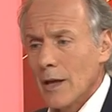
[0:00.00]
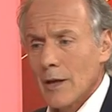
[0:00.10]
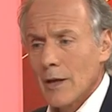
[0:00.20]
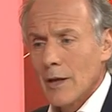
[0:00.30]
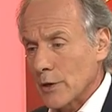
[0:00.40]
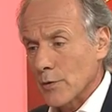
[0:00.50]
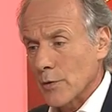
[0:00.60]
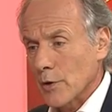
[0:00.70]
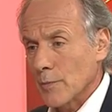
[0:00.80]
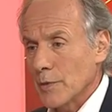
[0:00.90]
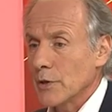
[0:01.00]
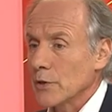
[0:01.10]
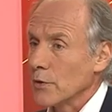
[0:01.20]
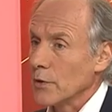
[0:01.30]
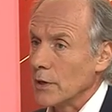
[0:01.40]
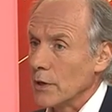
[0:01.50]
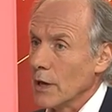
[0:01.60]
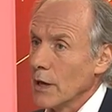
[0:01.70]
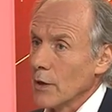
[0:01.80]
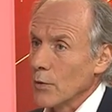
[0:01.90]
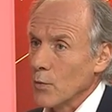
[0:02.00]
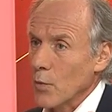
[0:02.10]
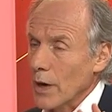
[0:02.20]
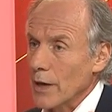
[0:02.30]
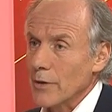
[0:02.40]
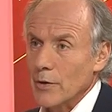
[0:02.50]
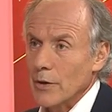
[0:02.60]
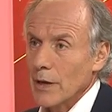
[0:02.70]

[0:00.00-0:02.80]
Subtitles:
the nature of the competition, the way that